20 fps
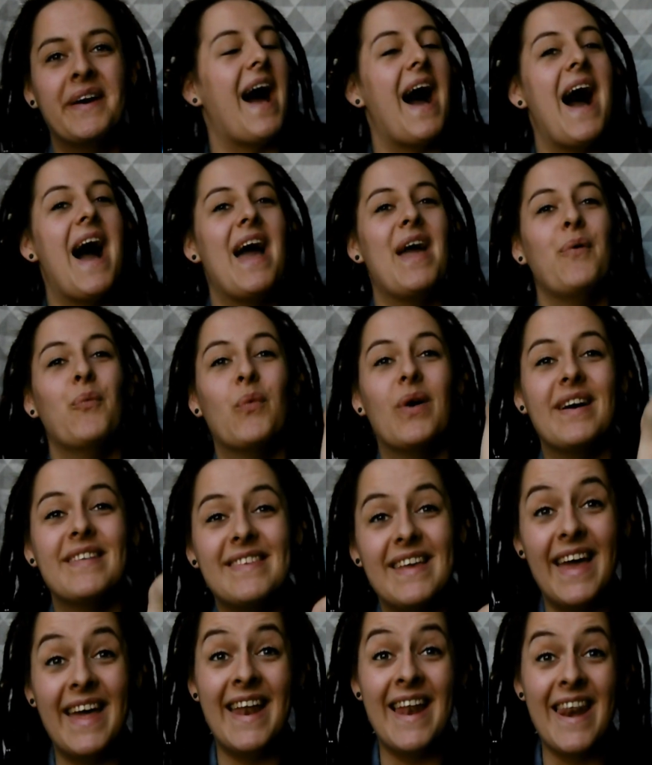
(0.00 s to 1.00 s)
I
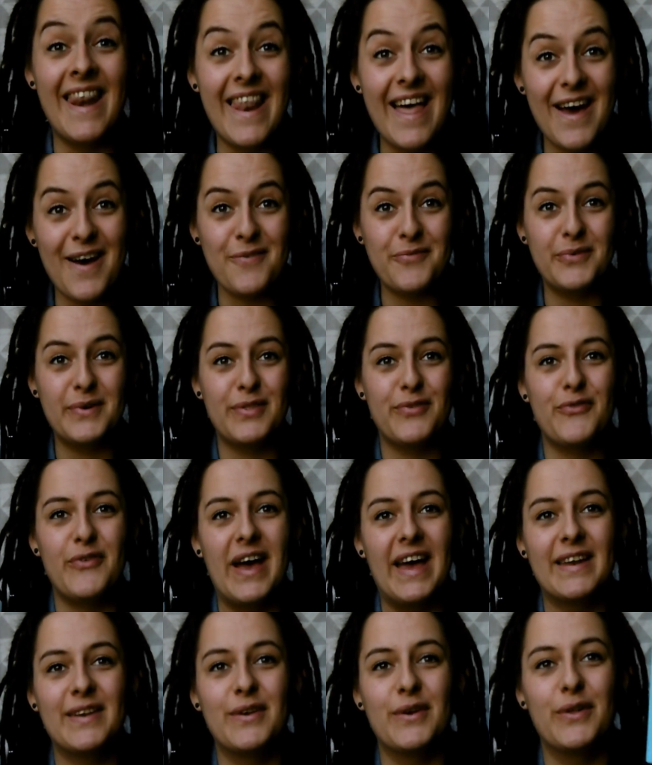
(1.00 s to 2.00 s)
was in love with
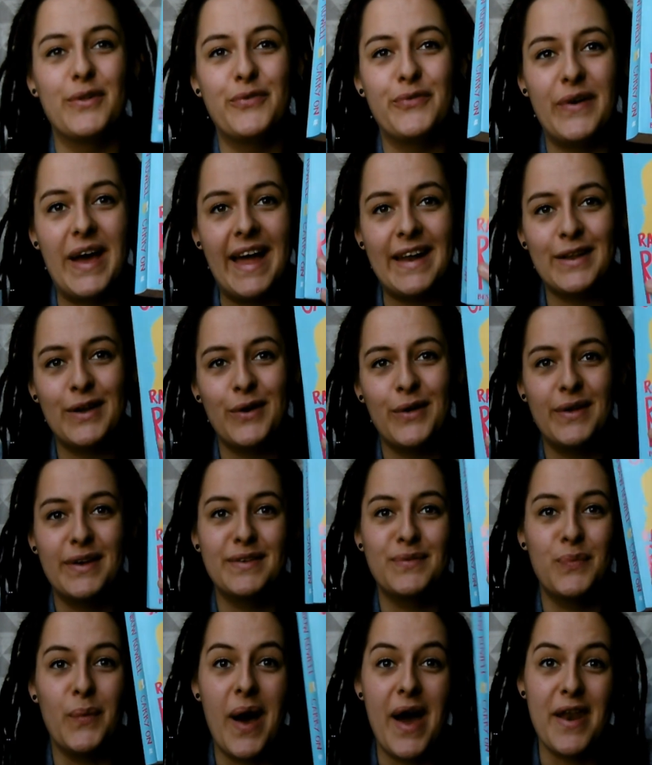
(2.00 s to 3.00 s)
Fangirl. Fangirl
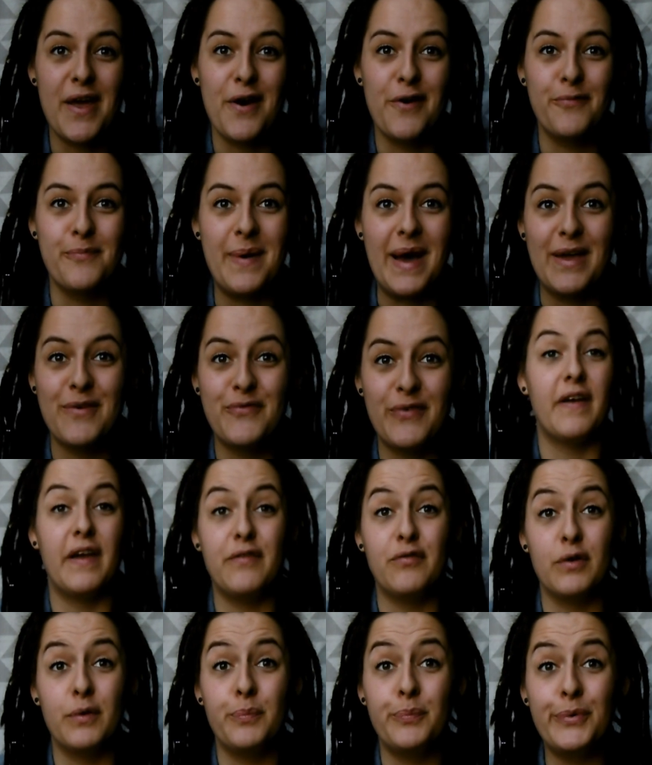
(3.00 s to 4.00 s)
is one of my
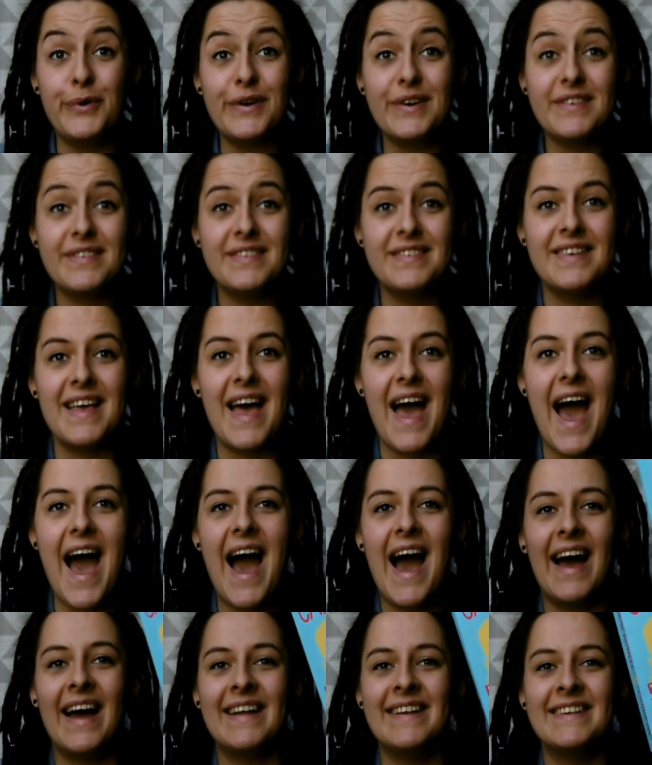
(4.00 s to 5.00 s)
favorite books,
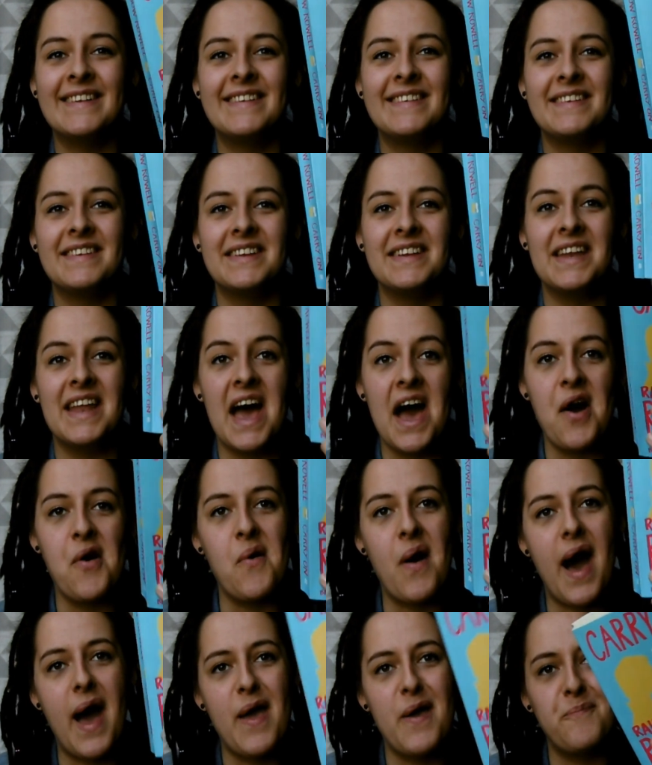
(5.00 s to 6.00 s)
and now
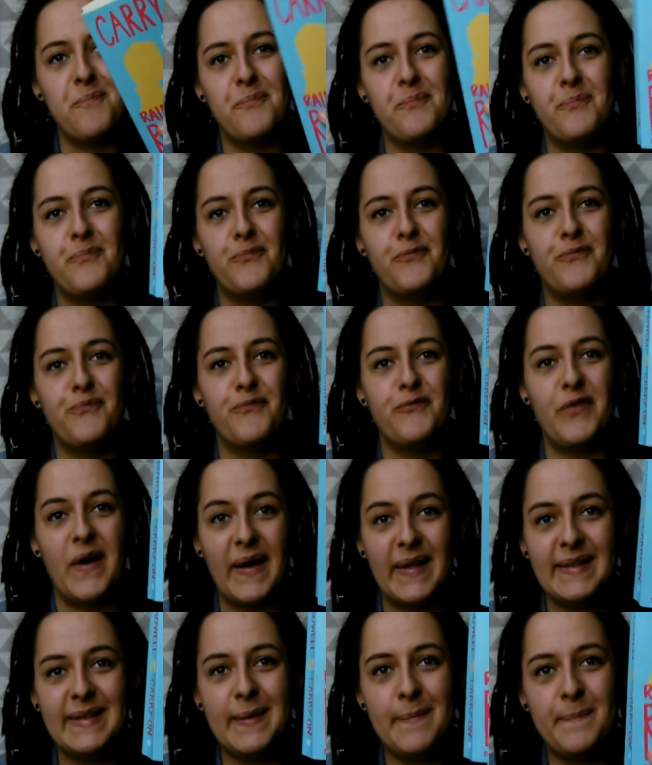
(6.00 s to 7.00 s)
I
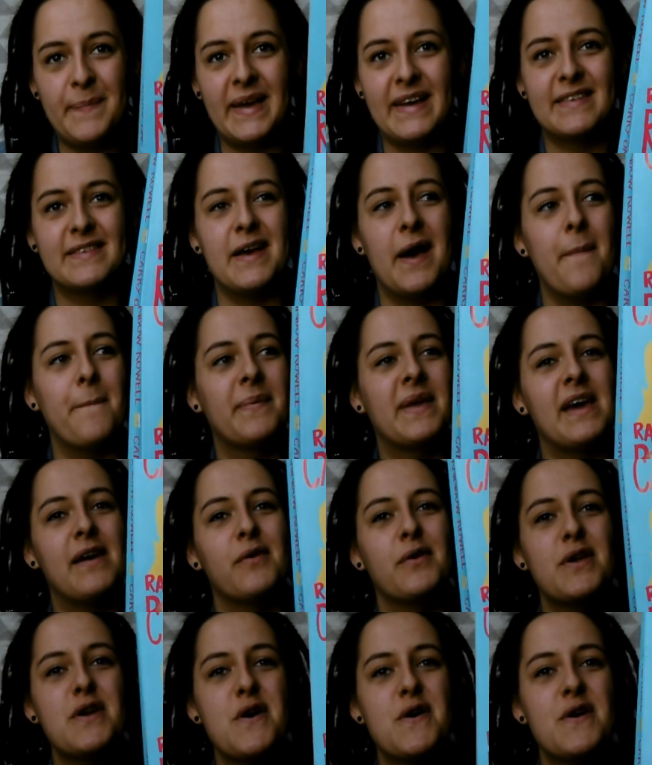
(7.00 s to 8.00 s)
finally picked up
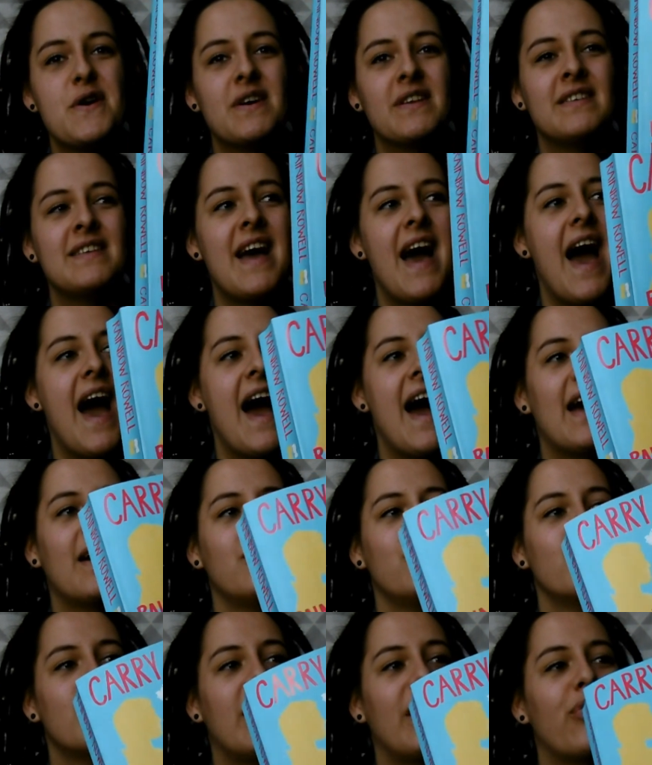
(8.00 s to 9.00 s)
Carry On
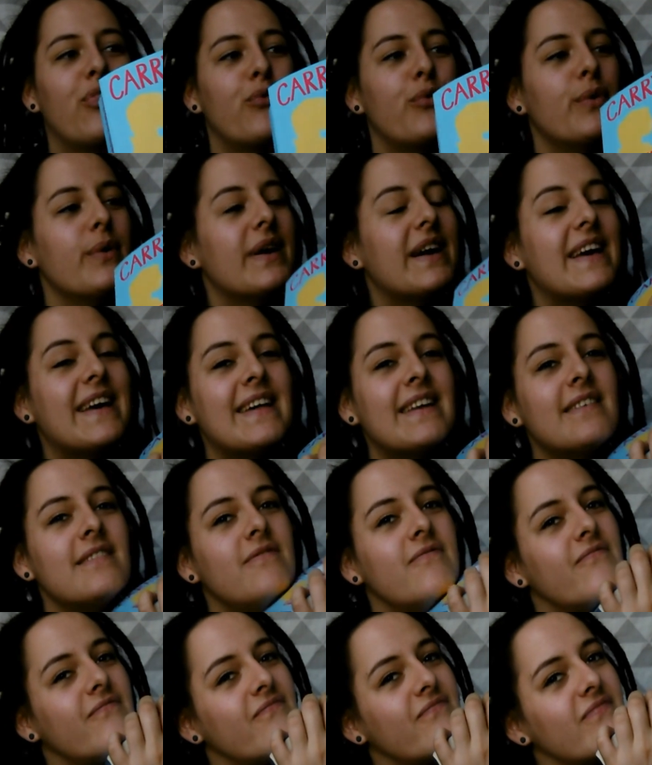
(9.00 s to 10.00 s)
and read through it,
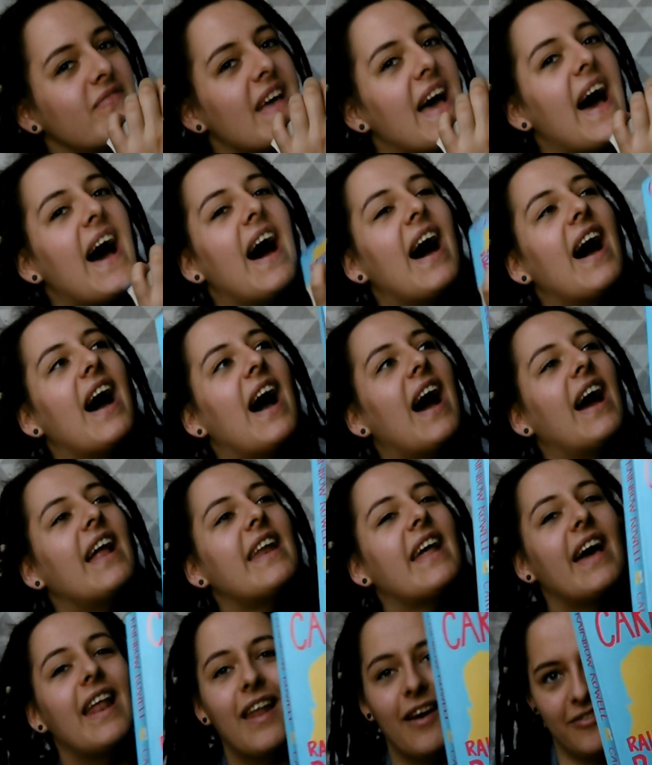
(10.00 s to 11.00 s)
and
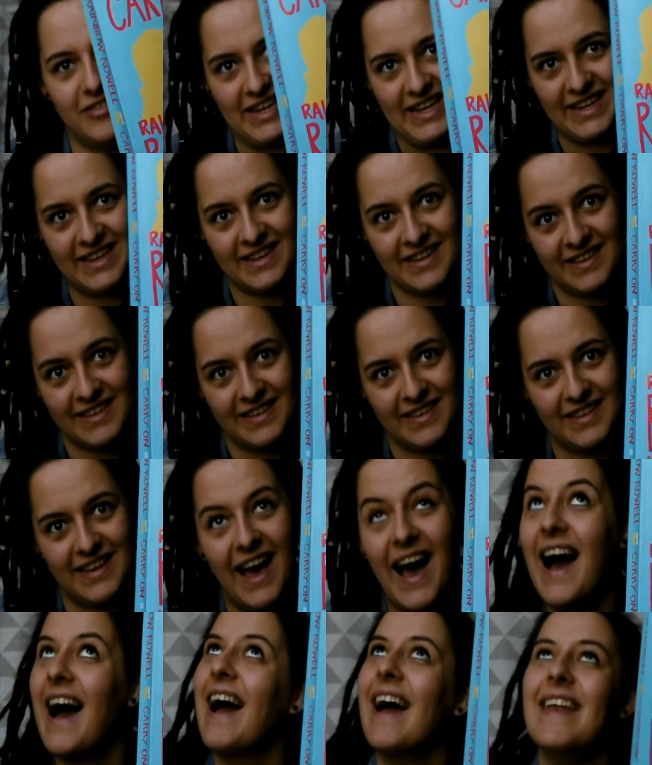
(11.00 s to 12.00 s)
I loved it.
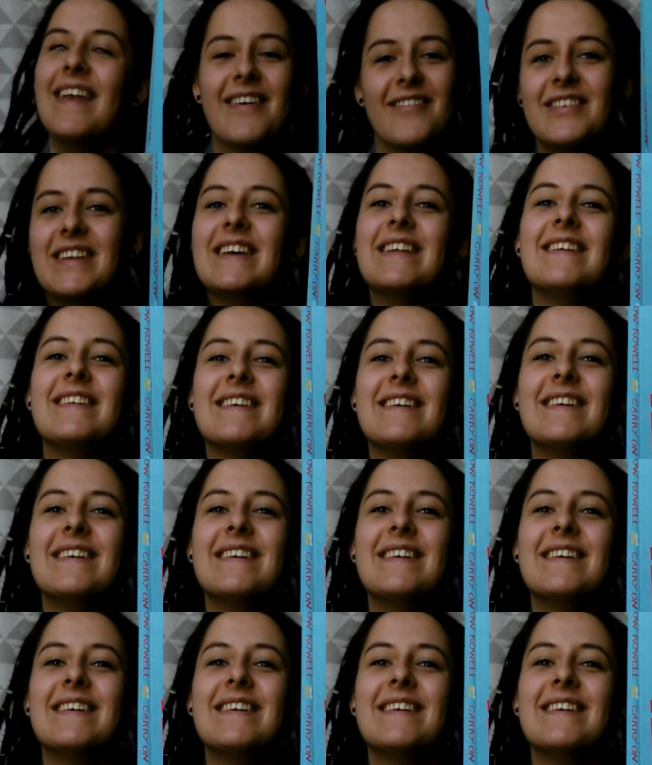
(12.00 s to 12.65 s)
I loved it.